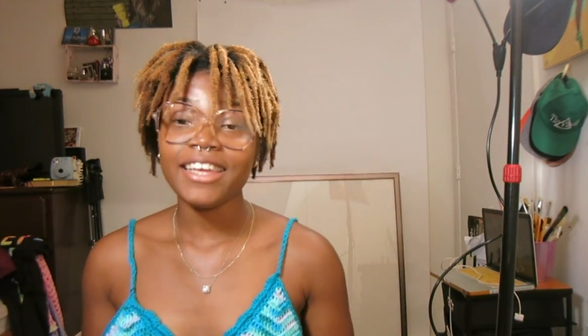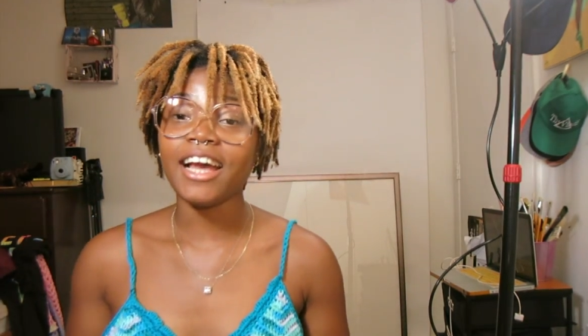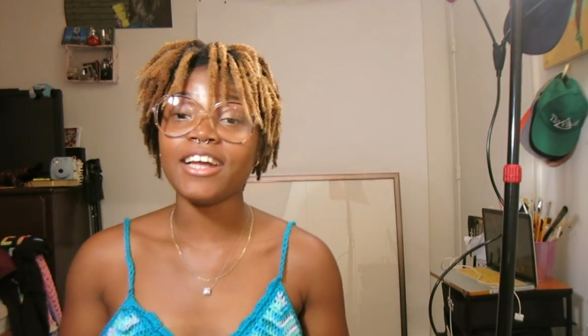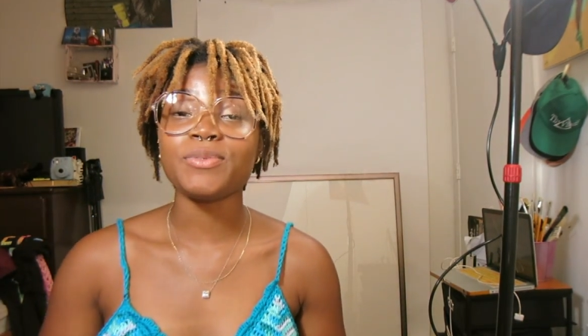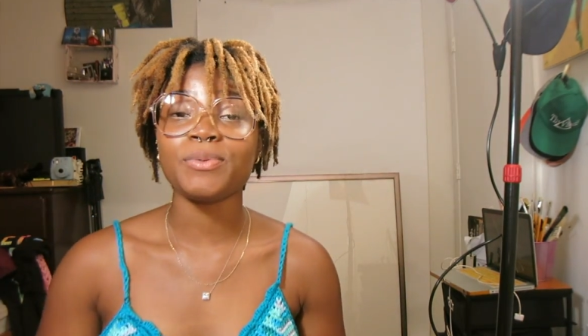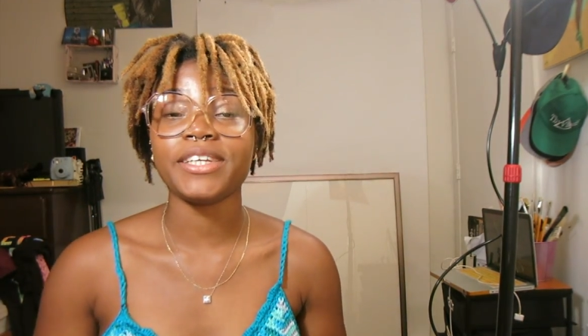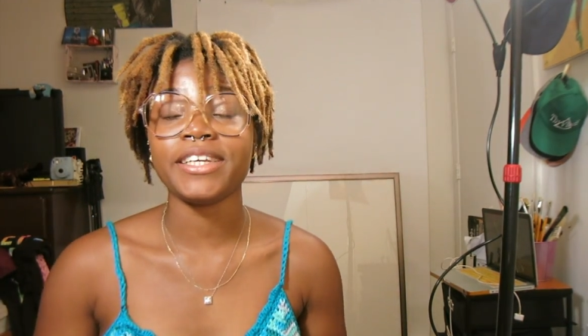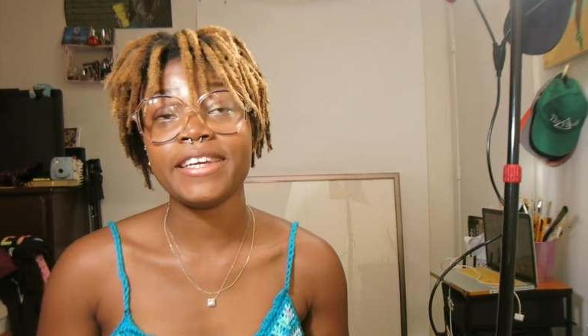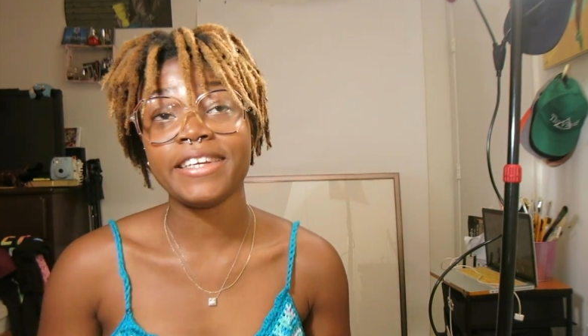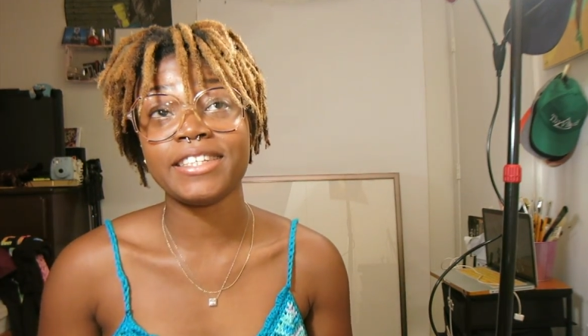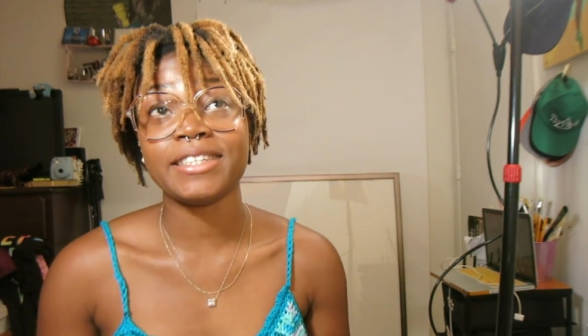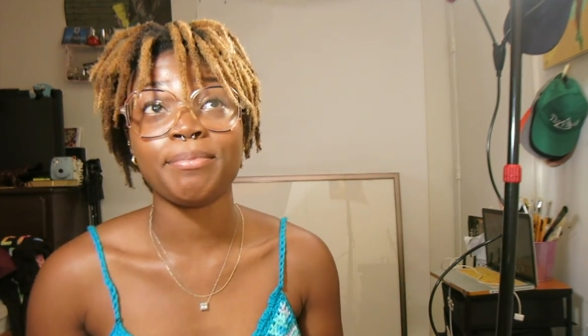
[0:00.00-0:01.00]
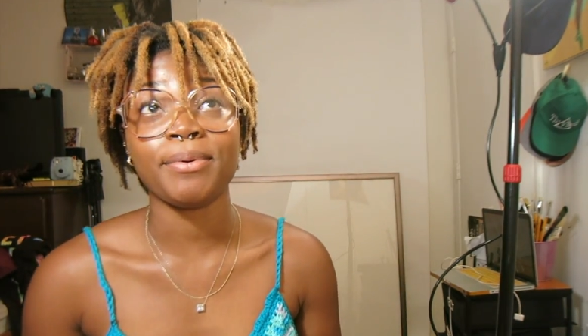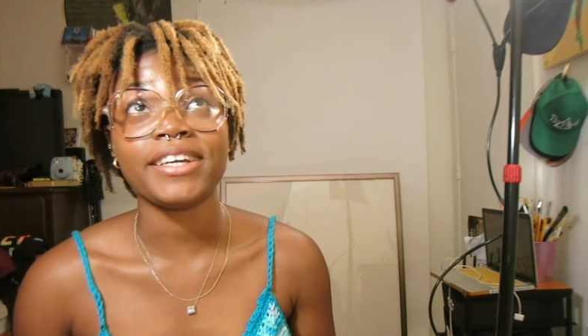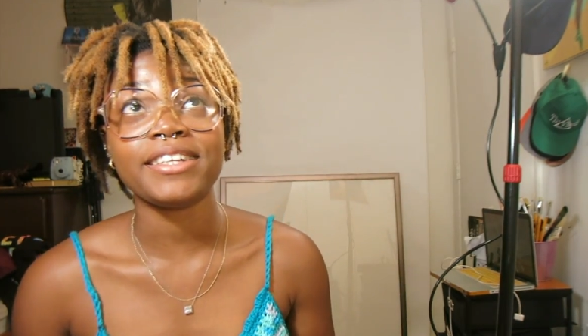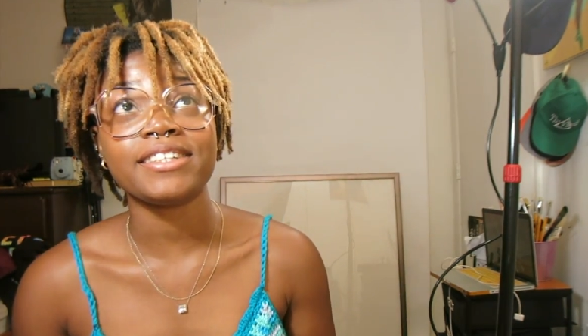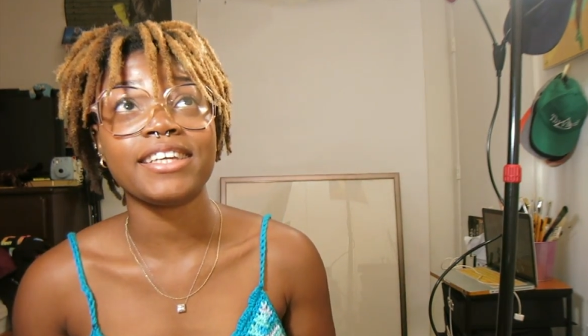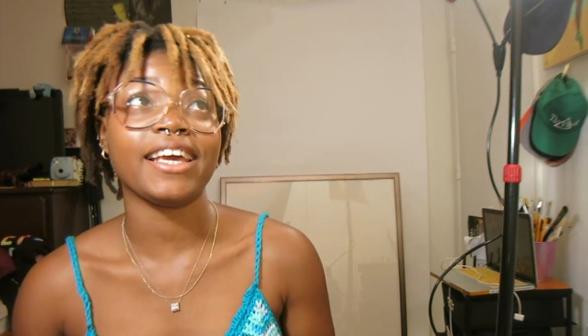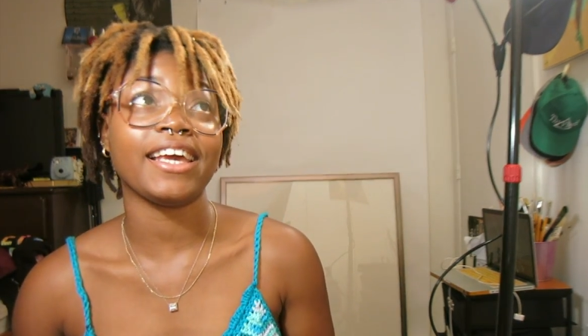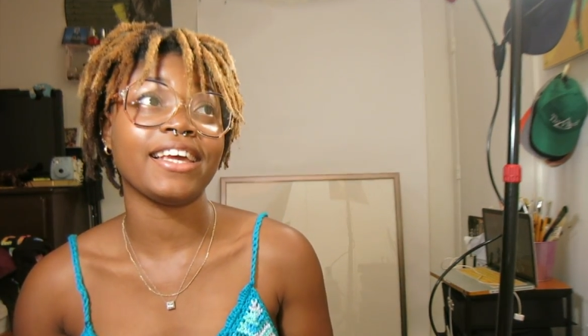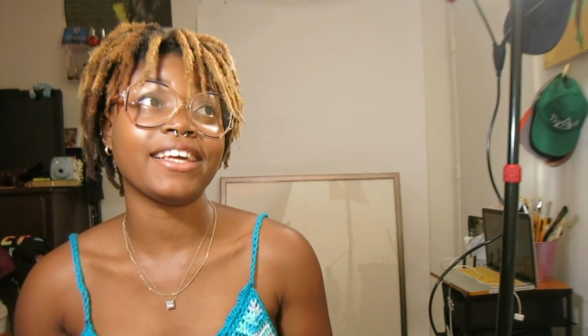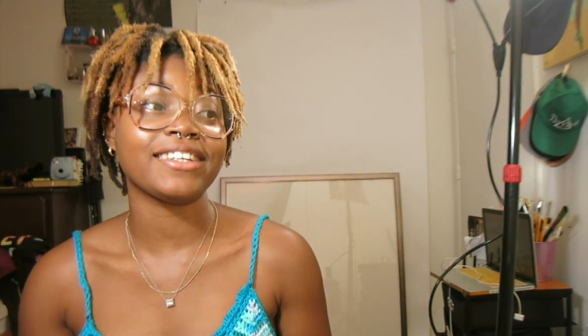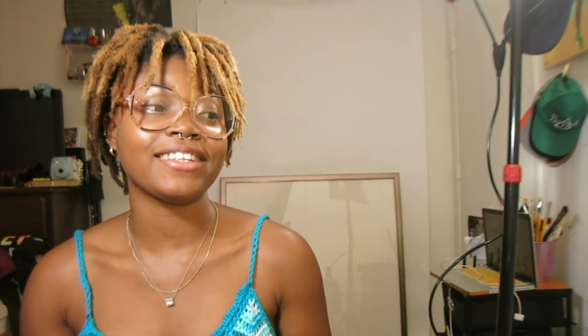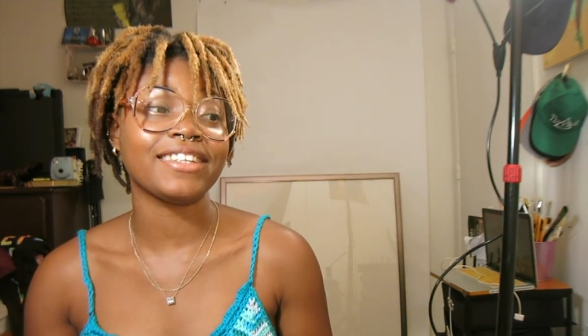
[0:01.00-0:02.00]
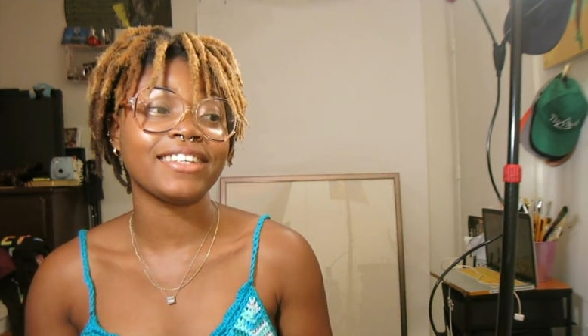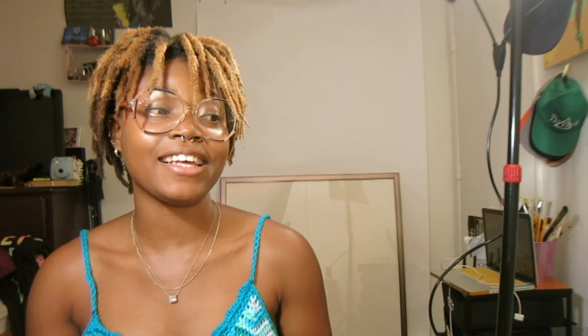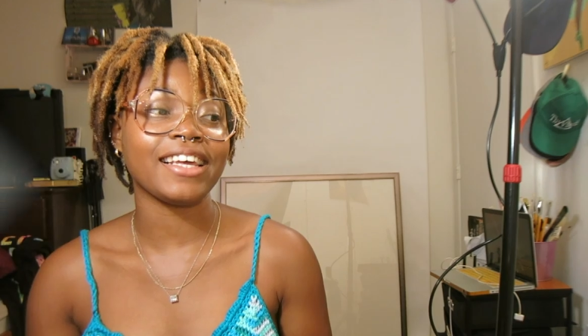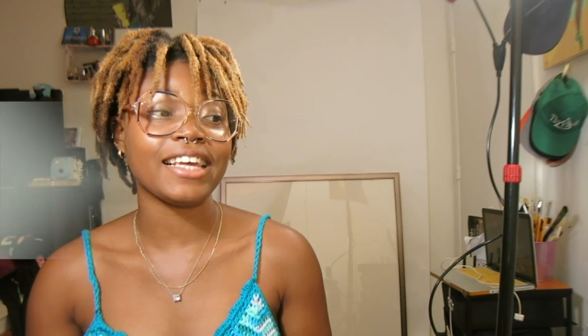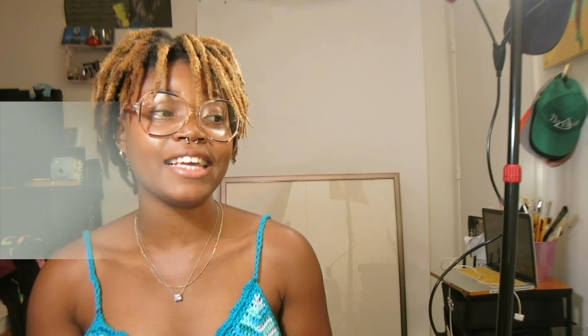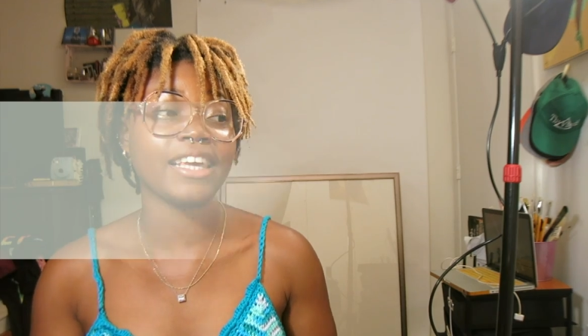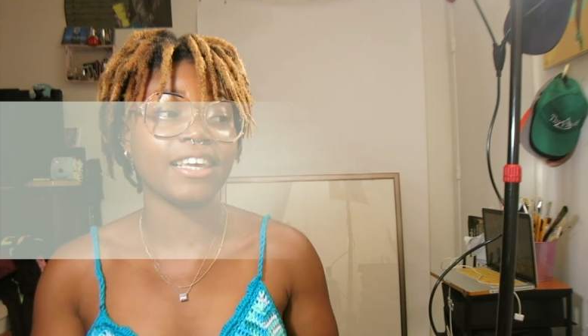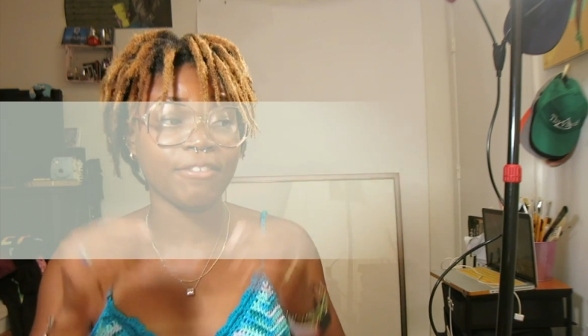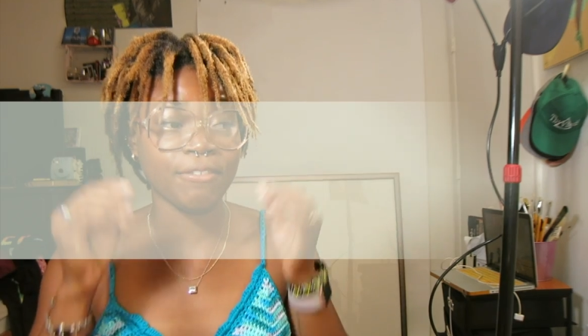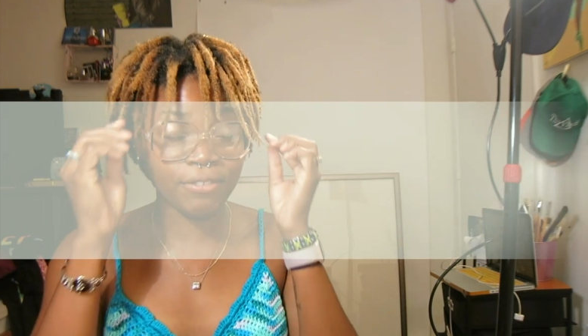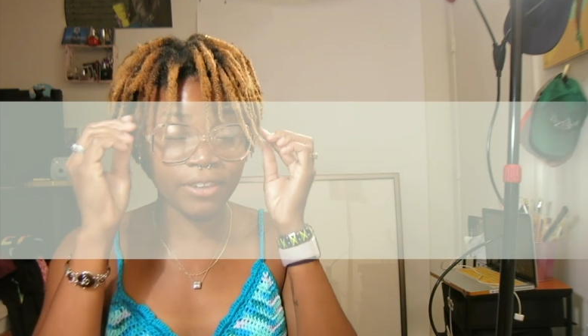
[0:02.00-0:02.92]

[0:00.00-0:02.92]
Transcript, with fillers: I just want to express and give